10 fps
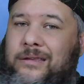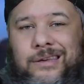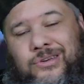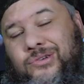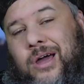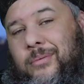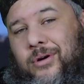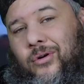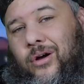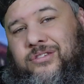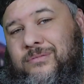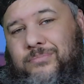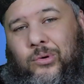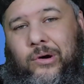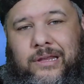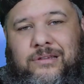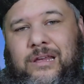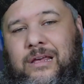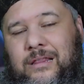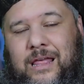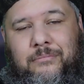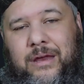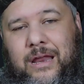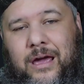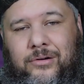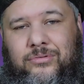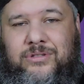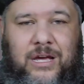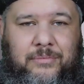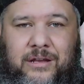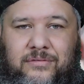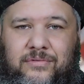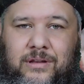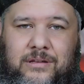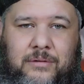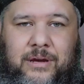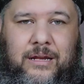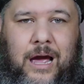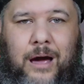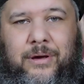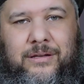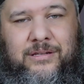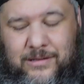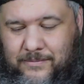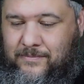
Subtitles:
Did you come across some points? Let me know. Tell me in the comments.